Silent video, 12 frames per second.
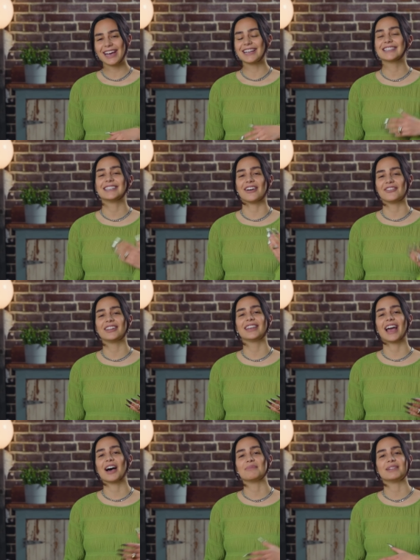It's
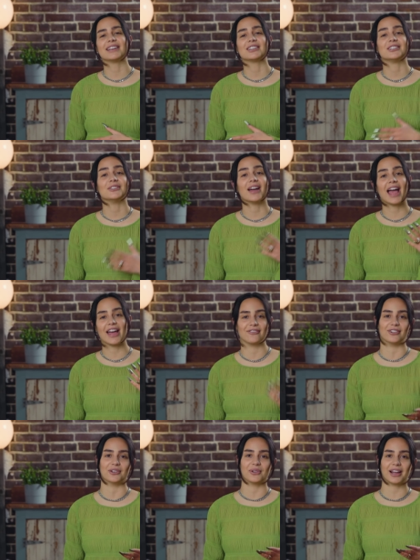definitely happening to
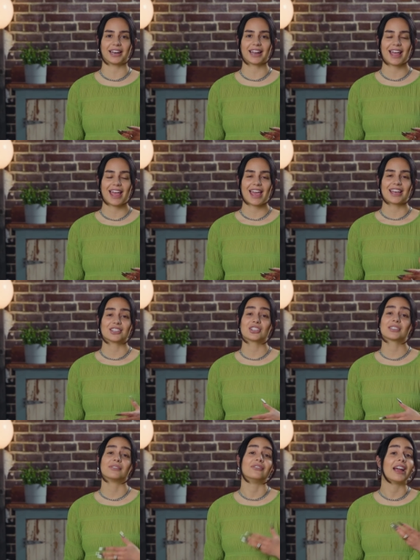everyone. It's
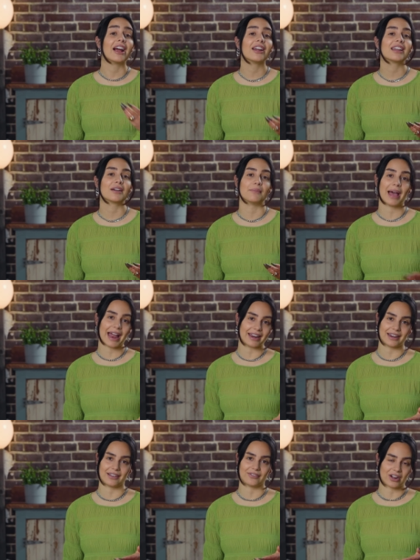just very
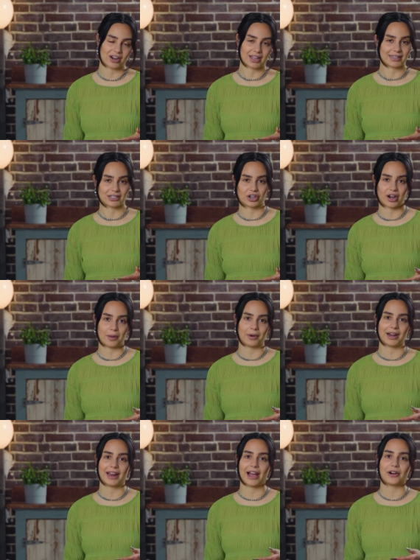competitive on Instagram
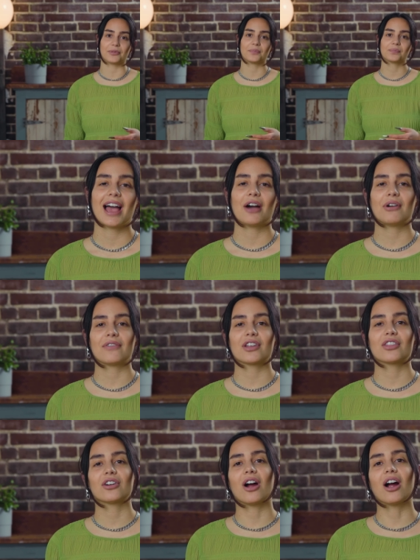right now.
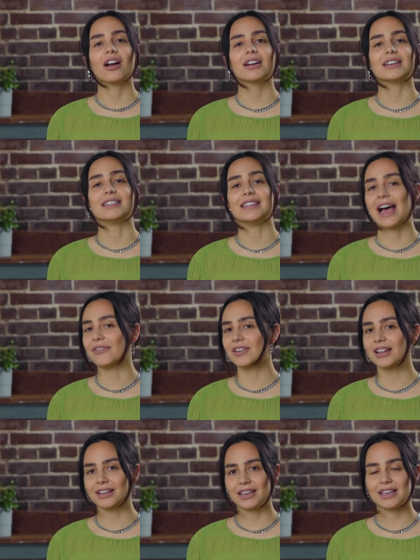However, there are
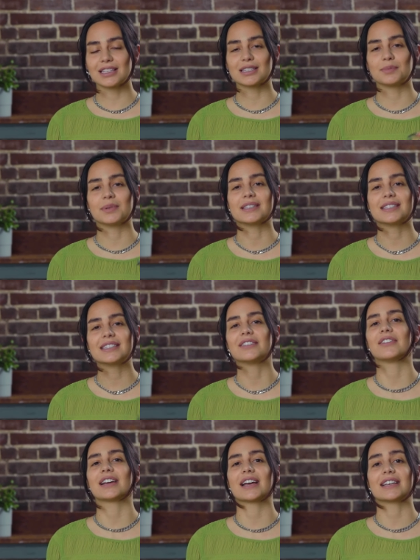definitely
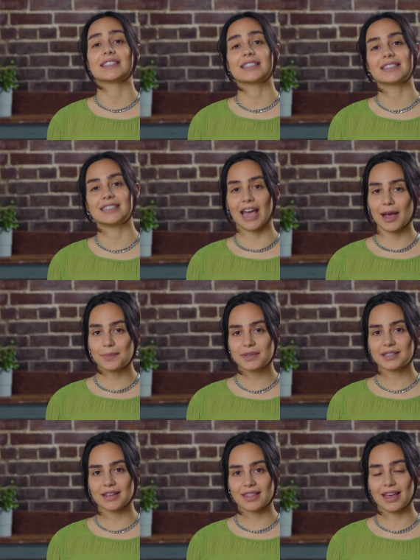specific
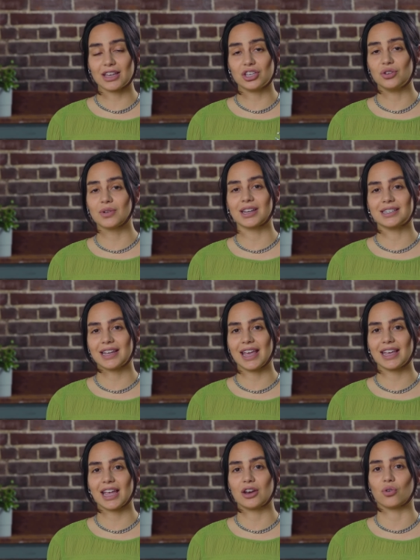steps that you can
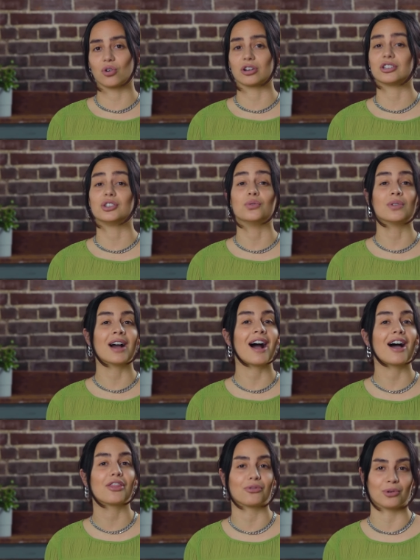take in order to
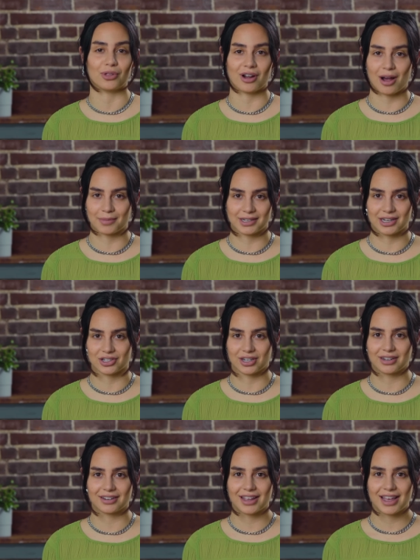cut through the
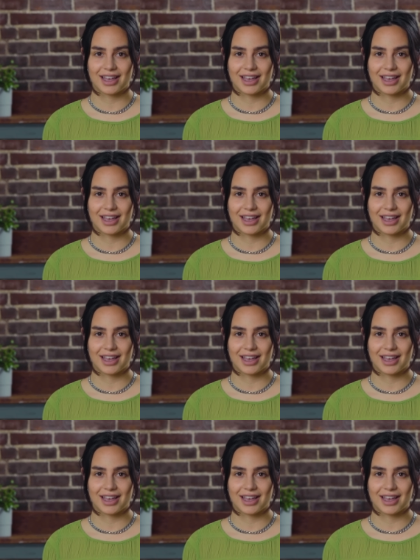competition.